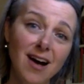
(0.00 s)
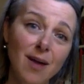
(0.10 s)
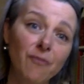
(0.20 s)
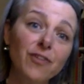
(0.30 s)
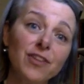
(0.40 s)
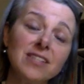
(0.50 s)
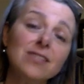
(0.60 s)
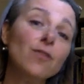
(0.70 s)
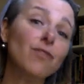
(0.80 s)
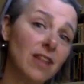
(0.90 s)
for the
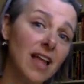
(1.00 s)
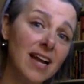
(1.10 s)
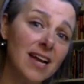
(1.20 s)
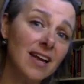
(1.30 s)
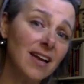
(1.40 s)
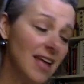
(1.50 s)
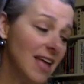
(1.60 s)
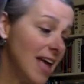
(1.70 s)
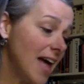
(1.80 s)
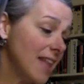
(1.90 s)
silver lining,
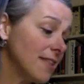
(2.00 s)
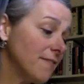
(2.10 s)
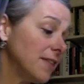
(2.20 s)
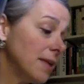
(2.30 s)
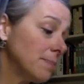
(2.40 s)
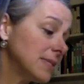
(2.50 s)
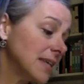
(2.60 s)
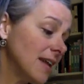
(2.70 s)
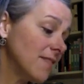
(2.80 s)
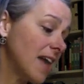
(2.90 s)
and the flip
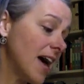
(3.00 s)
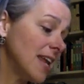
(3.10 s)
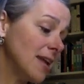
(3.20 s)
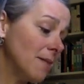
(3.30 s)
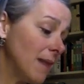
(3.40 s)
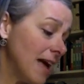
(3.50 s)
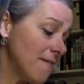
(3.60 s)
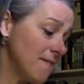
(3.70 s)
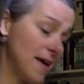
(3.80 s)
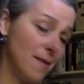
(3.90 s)
side of that in my
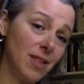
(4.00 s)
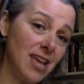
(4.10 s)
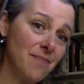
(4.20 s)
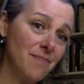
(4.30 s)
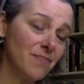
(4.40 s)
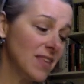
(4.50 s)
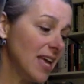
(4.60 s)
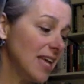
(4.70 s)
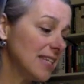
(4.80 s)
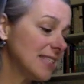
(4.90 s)
family
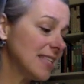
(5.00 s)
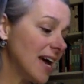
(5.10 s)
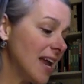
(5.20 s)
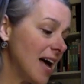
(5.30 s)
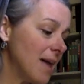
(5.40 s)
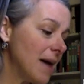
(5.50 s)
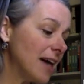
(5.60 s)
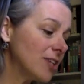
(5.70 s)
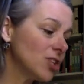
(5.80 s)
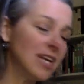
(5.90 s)
is that I'm
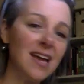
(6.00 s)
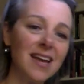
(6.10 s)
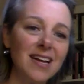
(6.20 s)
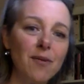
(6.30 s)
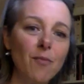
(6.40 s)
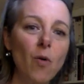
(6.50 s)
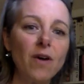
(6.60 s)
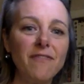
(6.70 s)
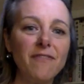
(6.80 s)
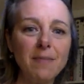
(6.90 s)
actually getting more
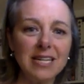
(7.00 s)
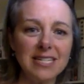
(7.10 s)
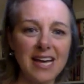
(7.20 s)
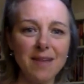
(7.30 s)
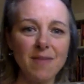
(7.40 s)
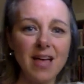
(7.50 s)
family time.